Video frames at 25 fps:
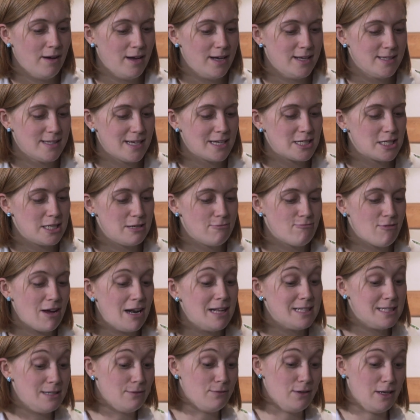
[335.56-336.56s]
it's actually
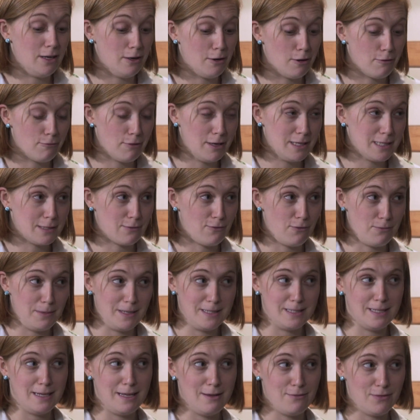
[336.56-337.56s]
relatively low risk for me
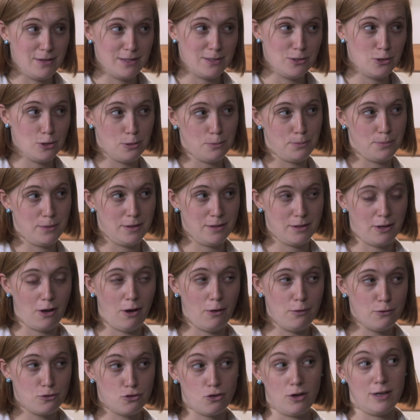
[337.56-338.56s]
to leave this job and
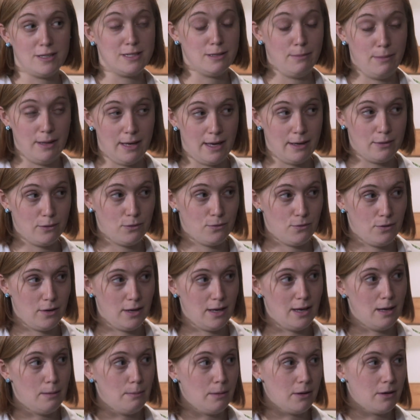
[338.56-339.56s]
go and try something else for a
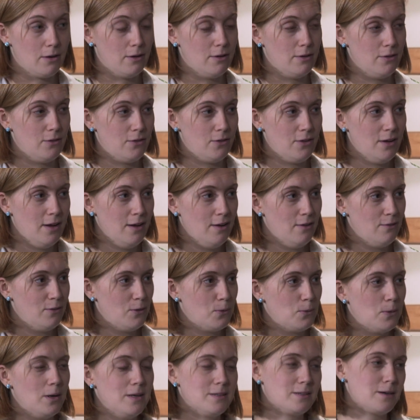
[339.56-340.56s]
year, because
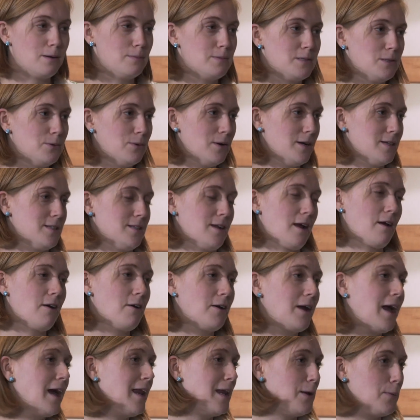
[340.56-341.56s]
the worst comes to the worst and I
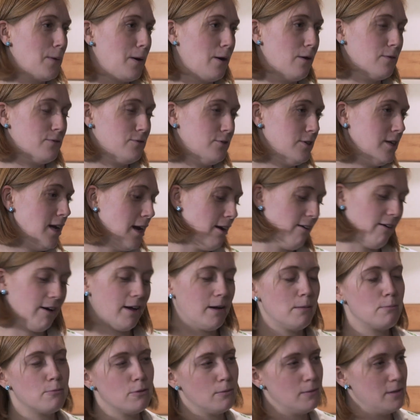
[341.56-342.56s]
don't get anywhere after a year, I
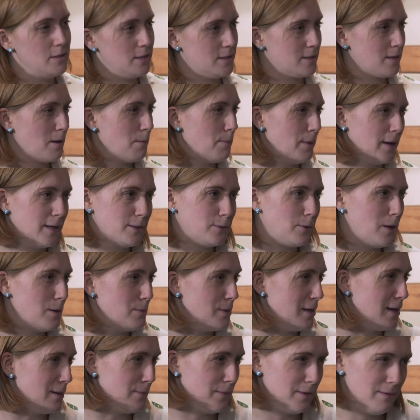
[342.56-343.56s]
can probably just come back to
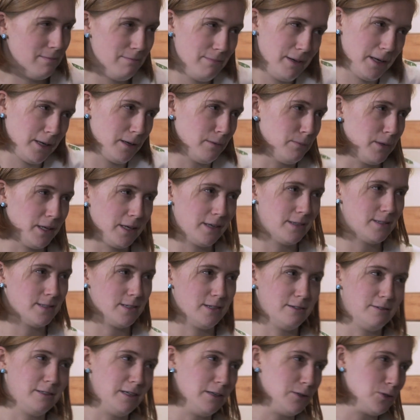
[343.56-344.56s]
IBM and pick up my
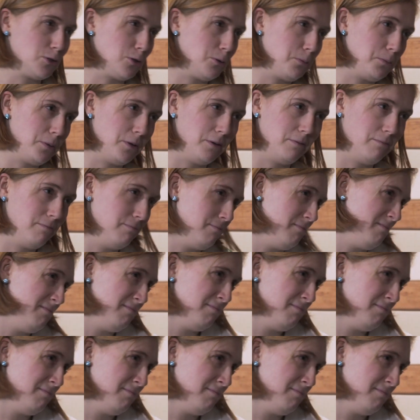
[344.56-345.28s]
consulting job. And